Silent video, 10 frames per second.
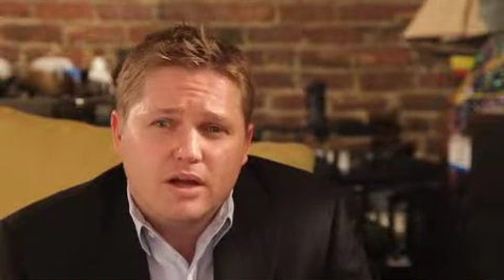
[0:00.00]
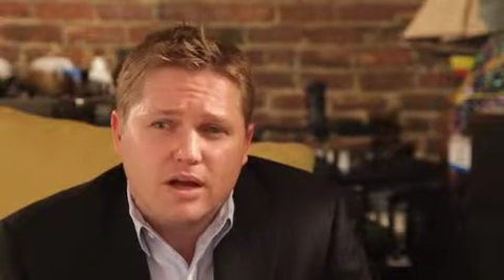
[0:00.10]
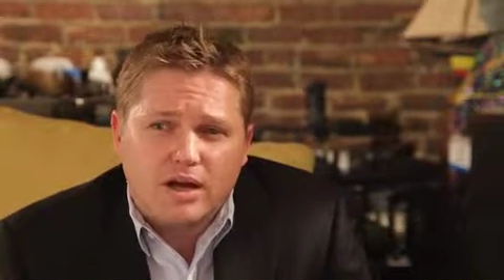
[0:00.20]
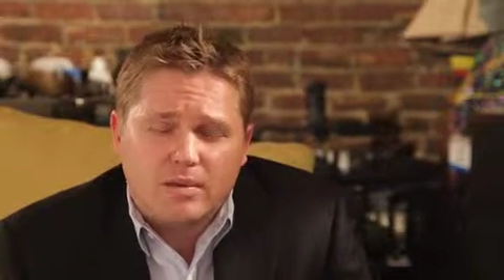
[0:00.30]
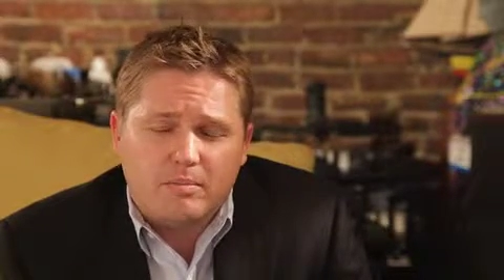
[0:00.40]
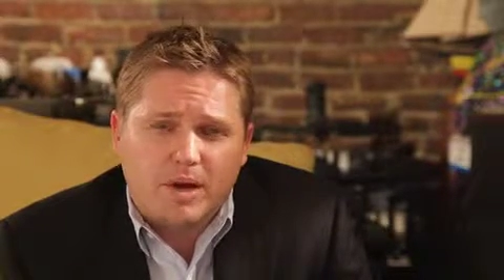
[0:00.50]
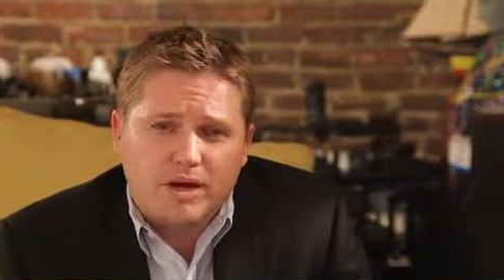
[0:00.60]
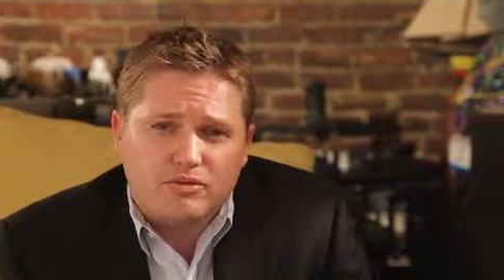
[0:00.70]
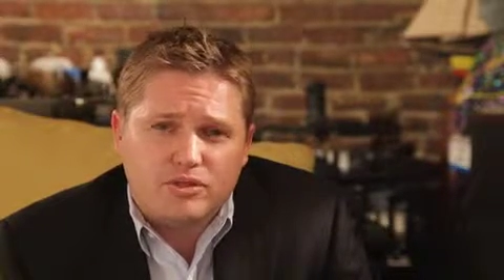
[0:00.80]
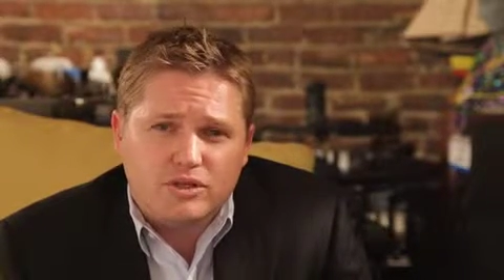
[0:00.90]

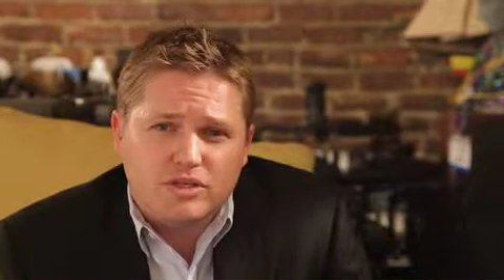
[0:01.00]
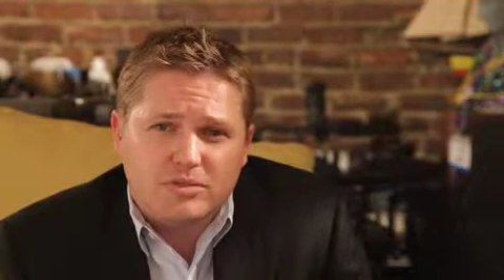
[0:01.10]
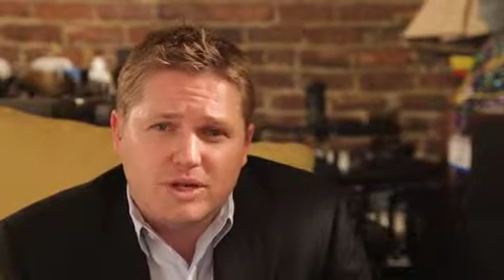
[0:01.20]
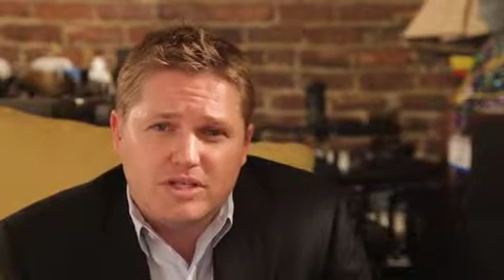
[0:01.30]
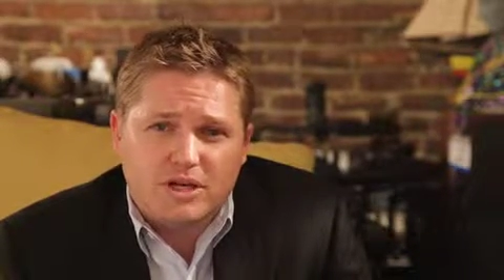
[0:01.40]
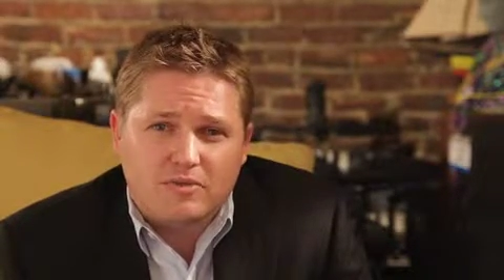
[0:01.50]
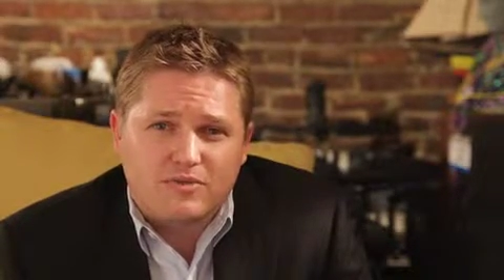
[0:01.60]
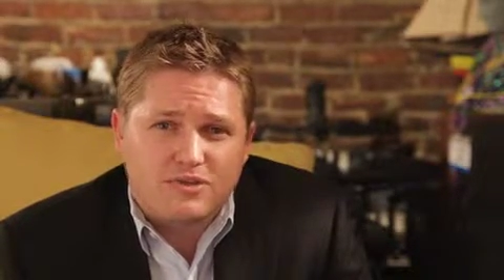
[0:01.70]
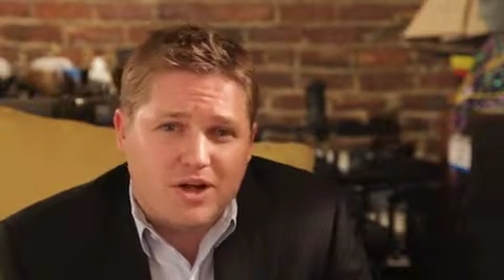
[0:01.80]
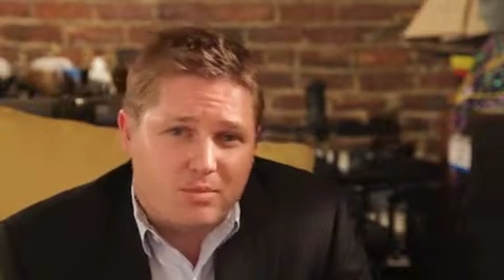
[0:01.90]
by introducing
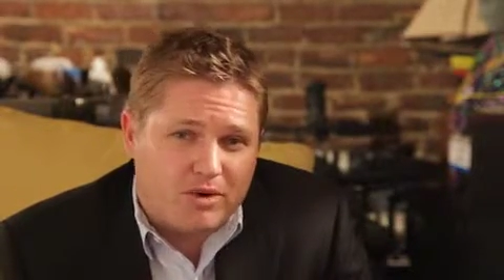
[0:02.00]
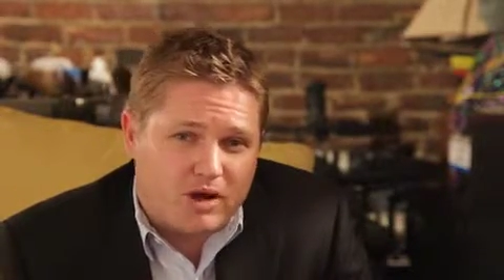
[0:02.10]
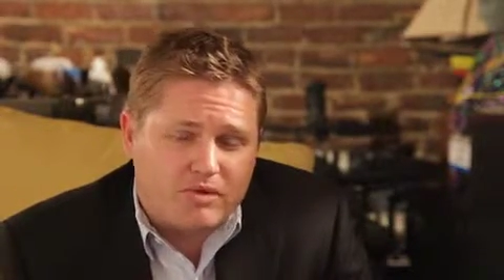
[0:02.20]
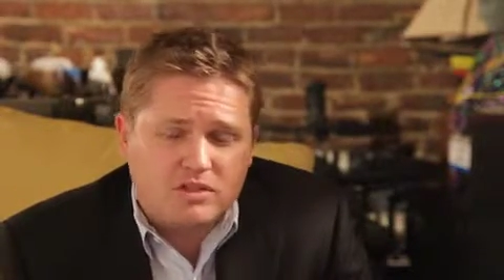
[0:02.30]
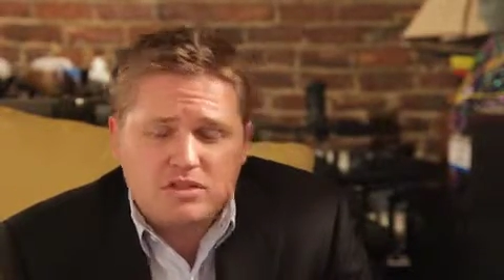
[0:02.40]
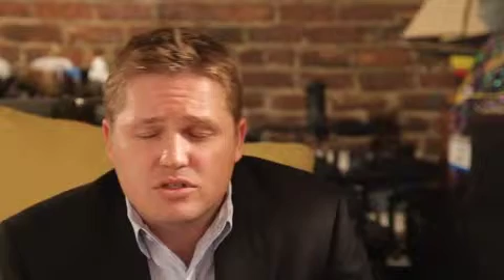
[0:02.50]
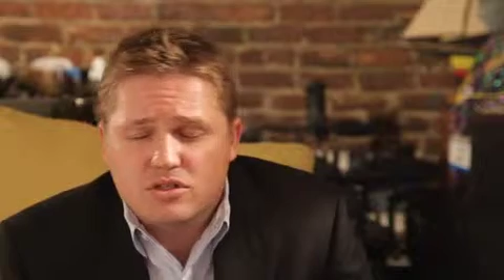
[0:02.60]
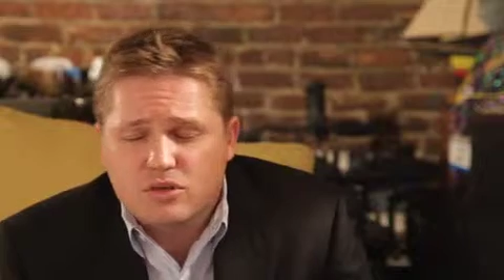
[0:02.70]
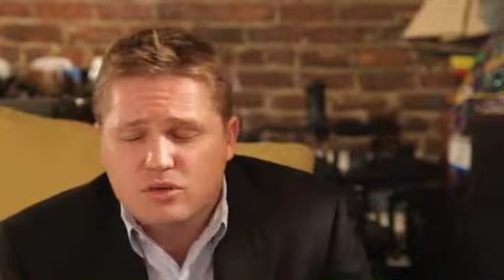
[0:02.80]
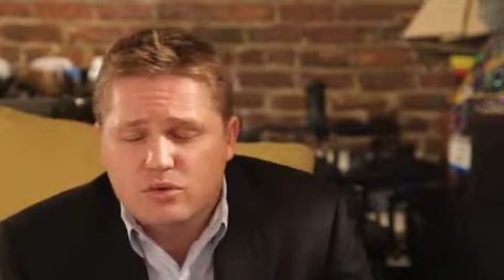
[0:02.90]
myself to
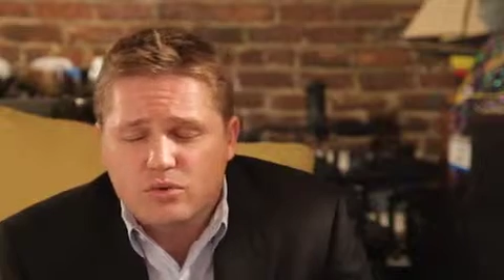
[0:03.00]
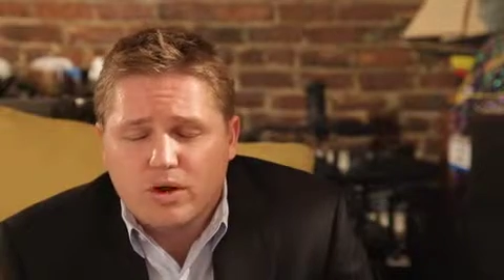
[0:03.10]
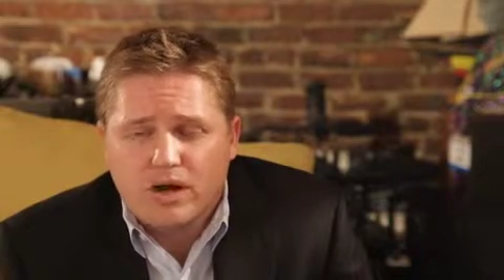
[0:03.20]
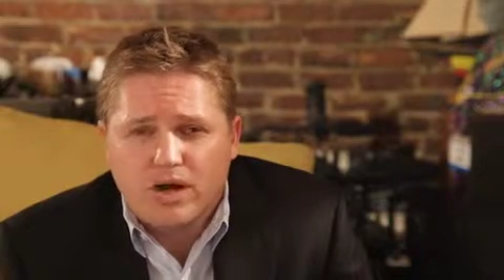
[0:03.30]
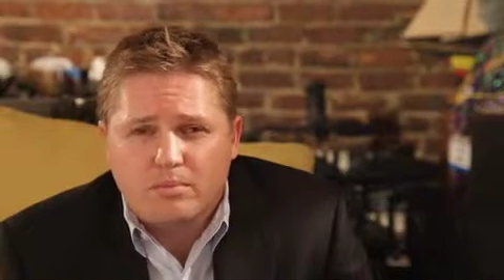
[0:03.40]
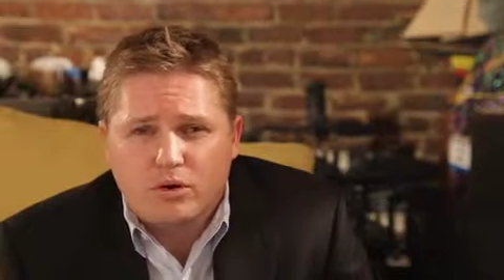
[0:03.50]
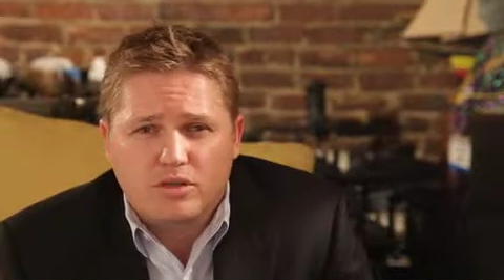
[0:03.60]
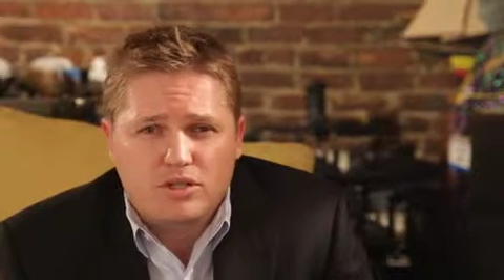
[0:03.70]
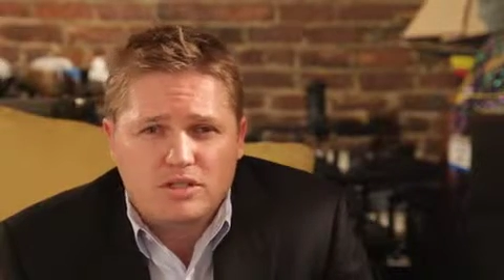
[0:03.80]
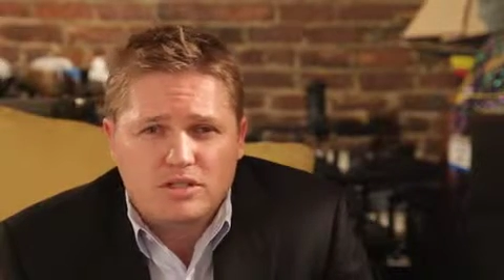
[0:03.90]
nonprofits, to
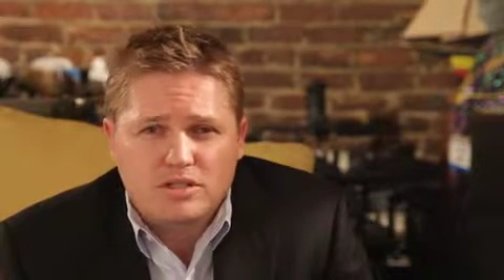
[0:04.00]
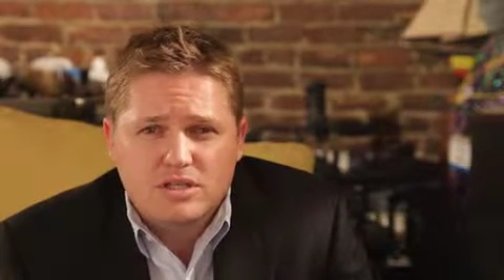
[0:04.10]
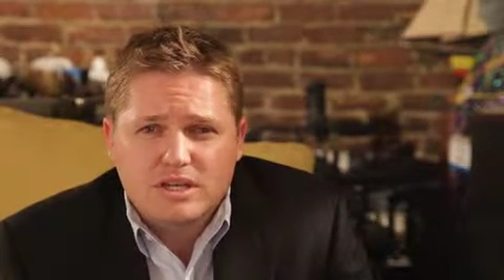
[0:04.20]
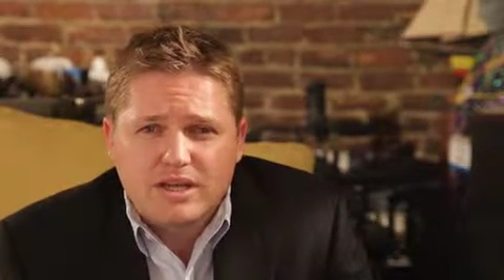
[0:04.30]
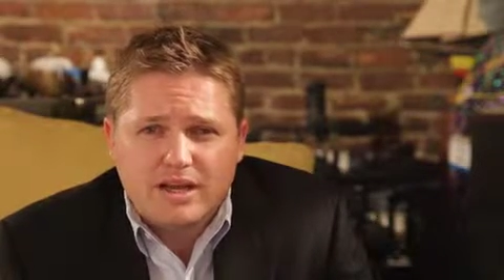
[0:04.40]
merchants,